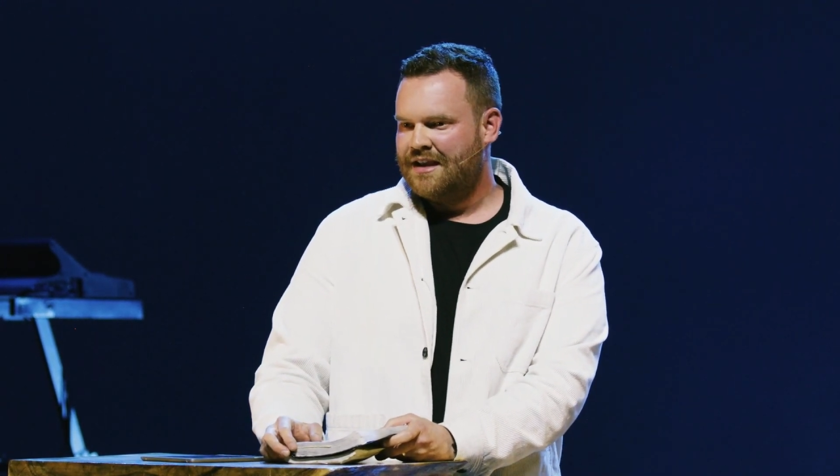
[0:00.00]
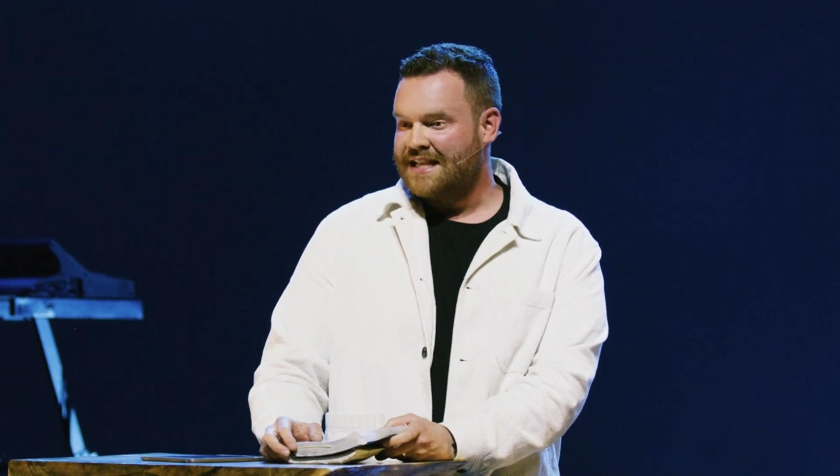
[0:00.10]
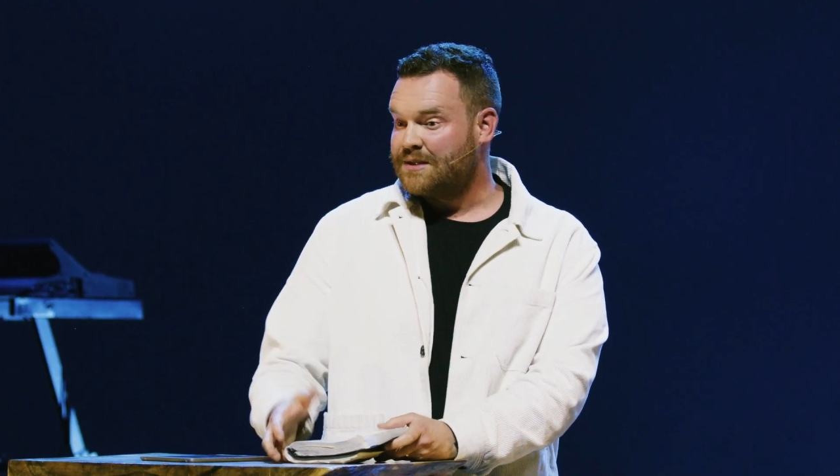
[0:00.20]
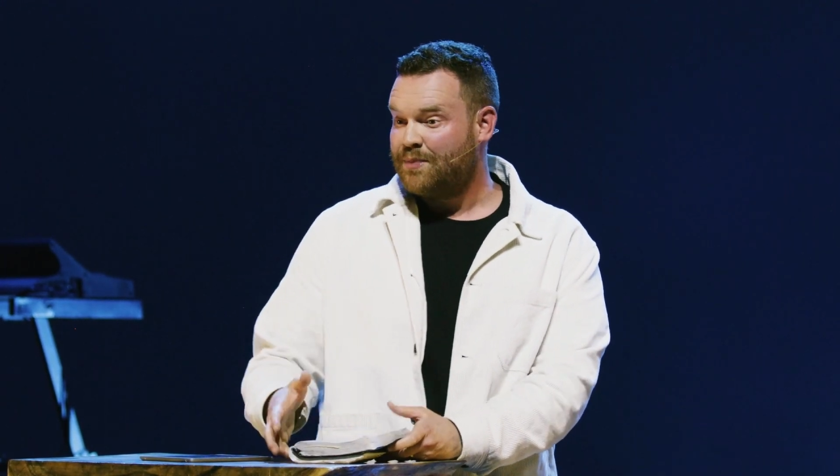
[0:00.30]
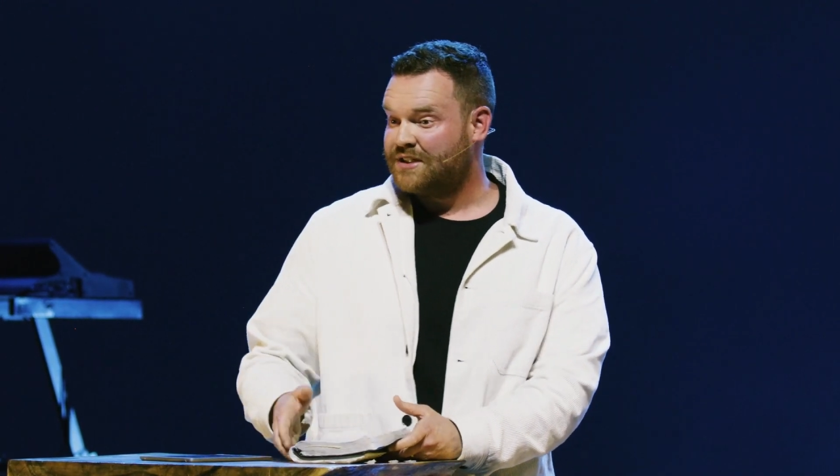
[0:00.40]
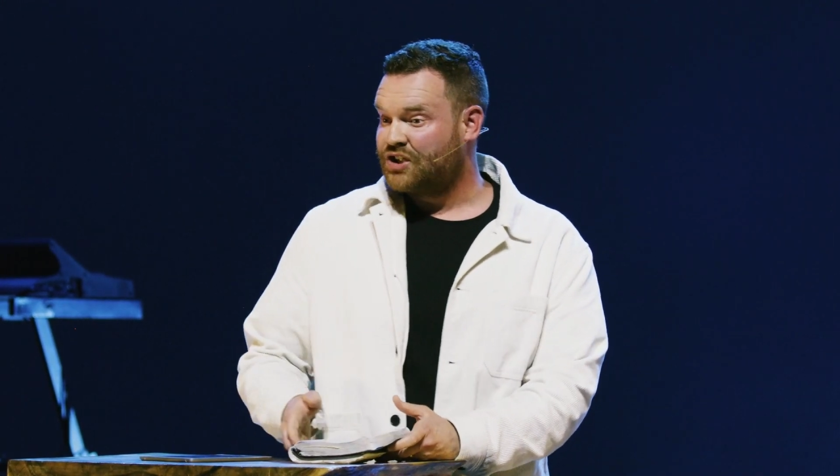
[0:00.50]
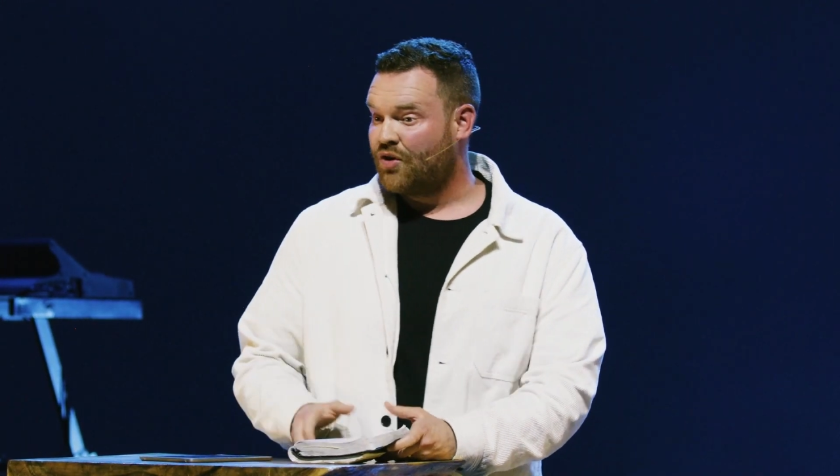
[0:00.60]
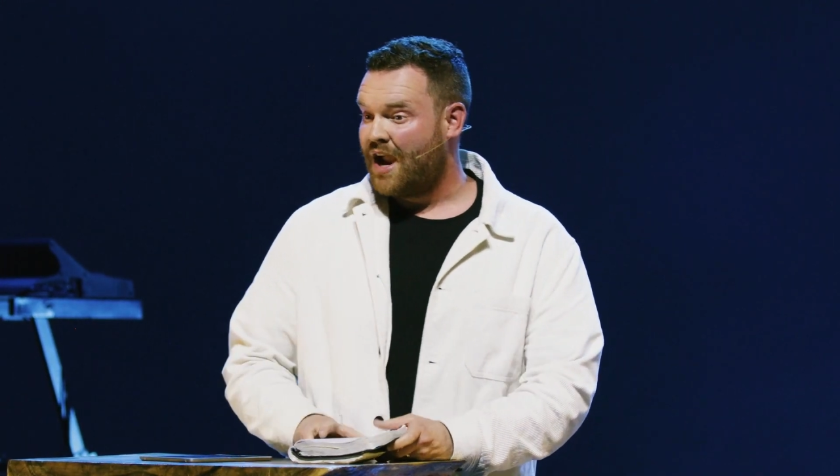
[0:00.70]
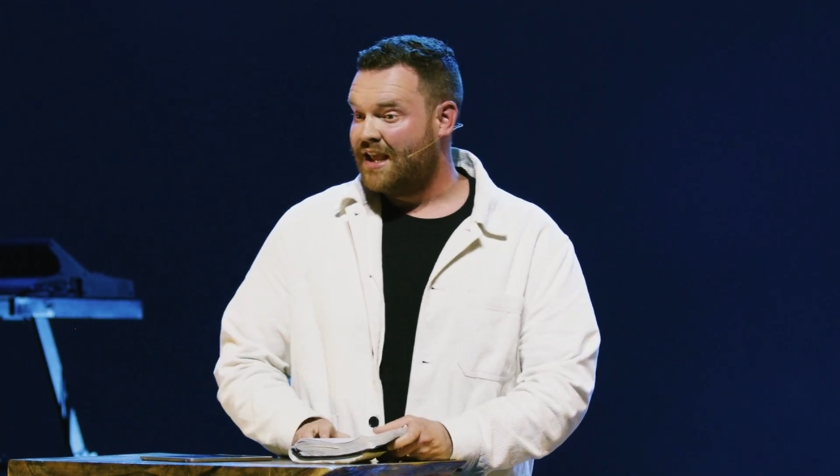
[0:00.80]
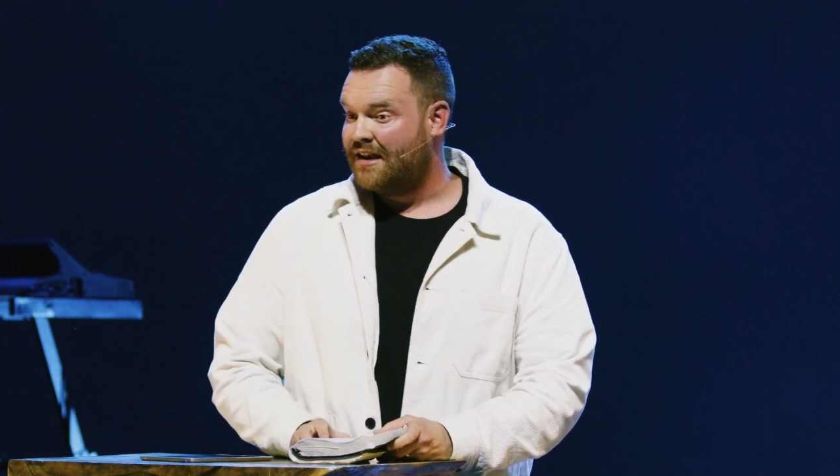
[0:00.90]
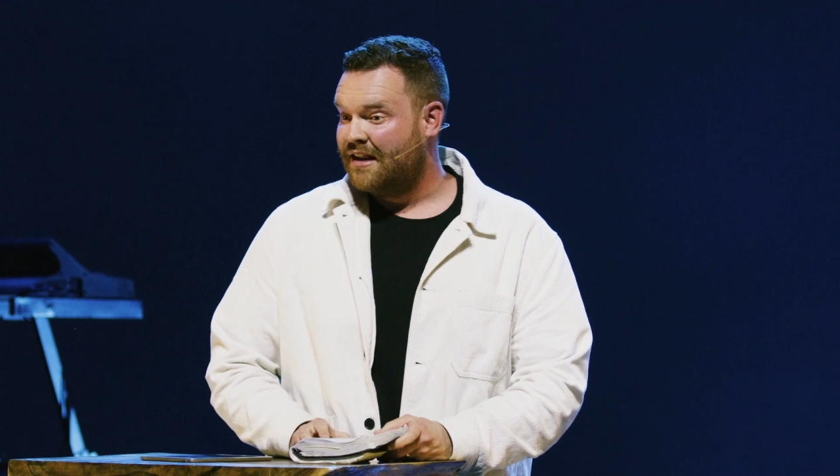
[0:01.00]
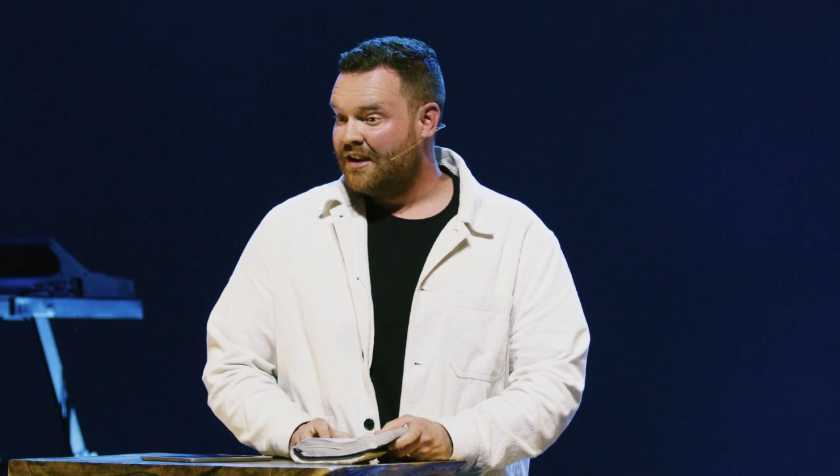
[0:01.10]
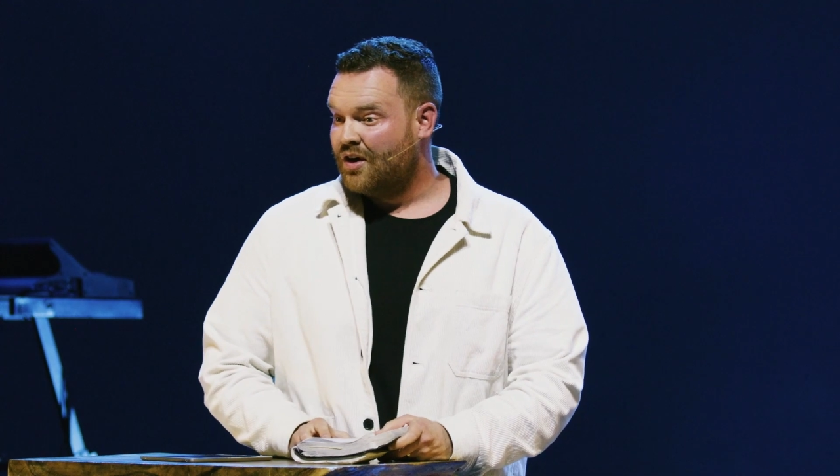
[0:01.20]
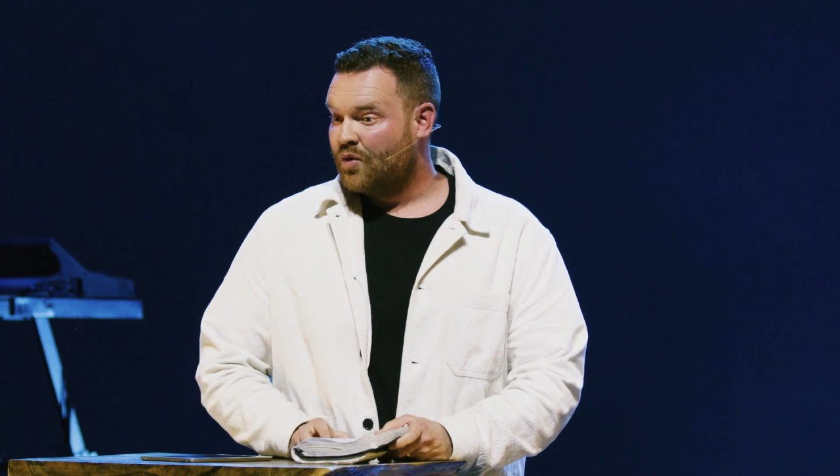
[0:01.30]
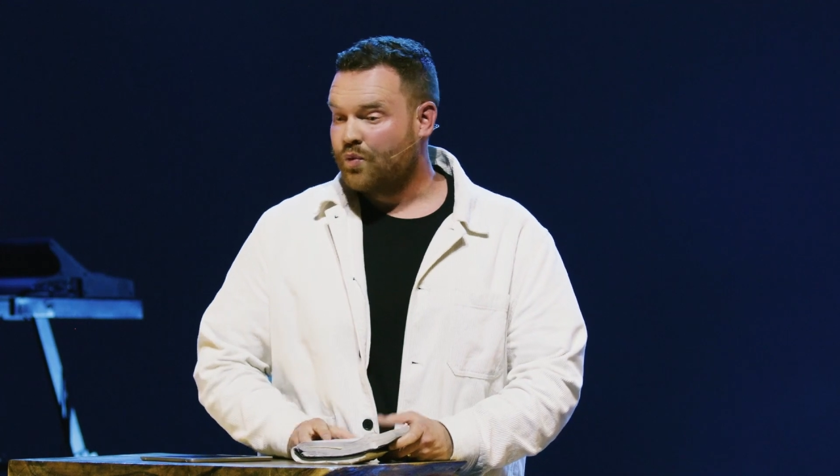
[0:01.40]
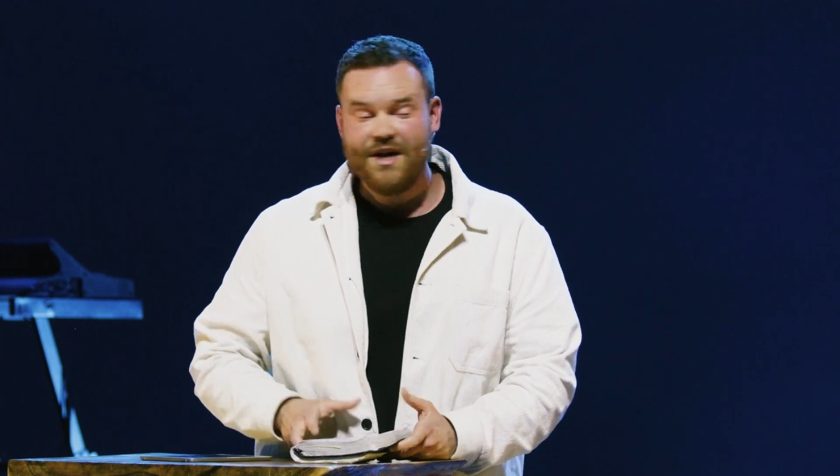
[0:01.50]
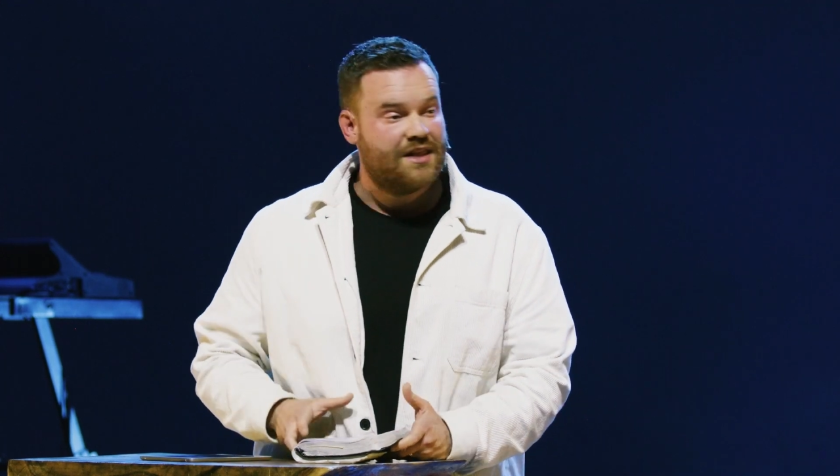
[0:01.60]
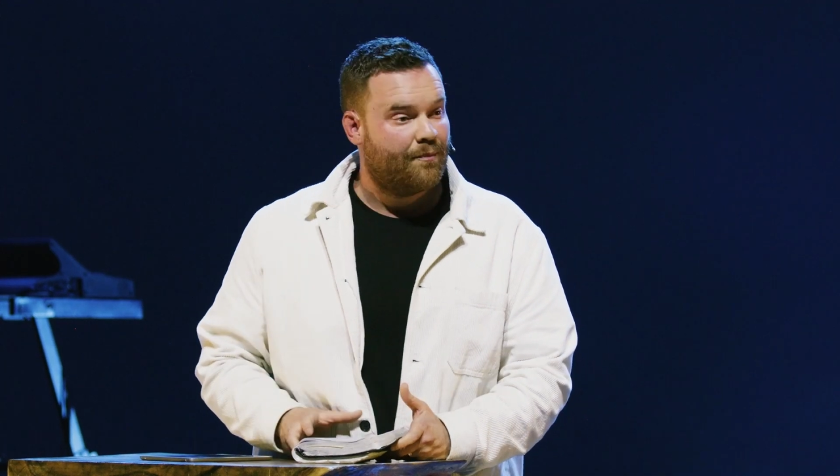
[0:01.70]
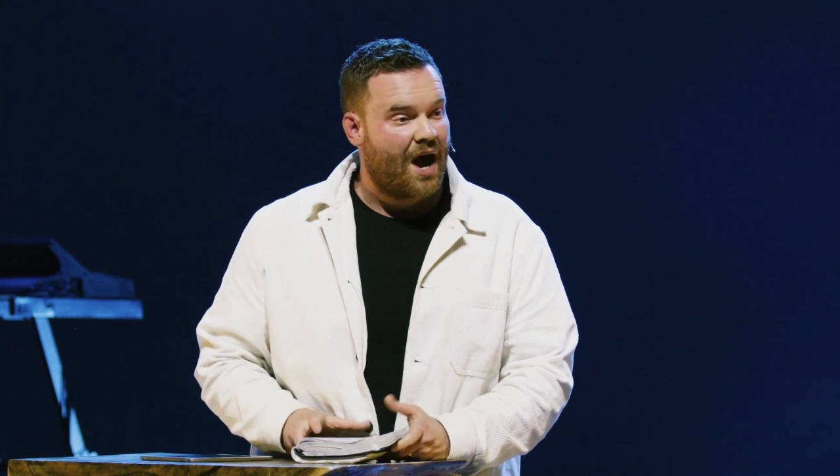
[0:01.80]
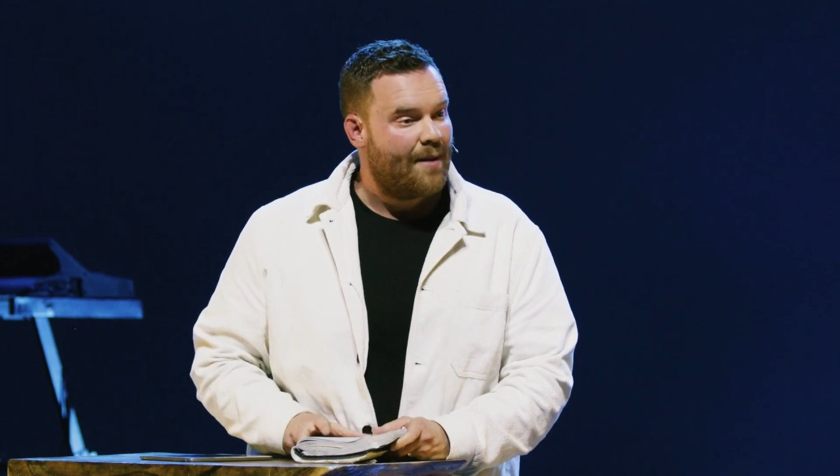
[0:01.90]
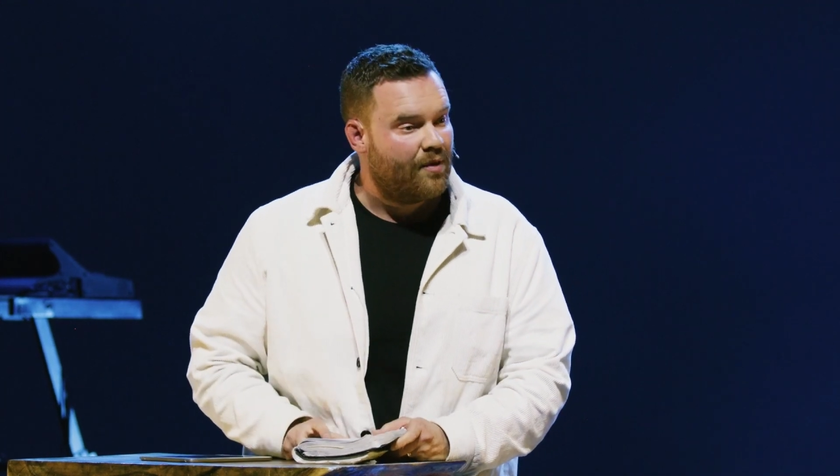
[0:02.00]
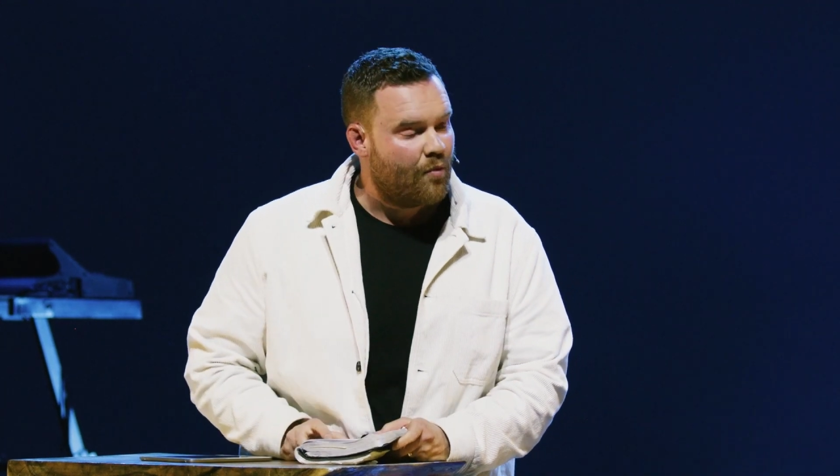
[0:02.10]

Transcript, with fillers: Has it been to try and read the Bible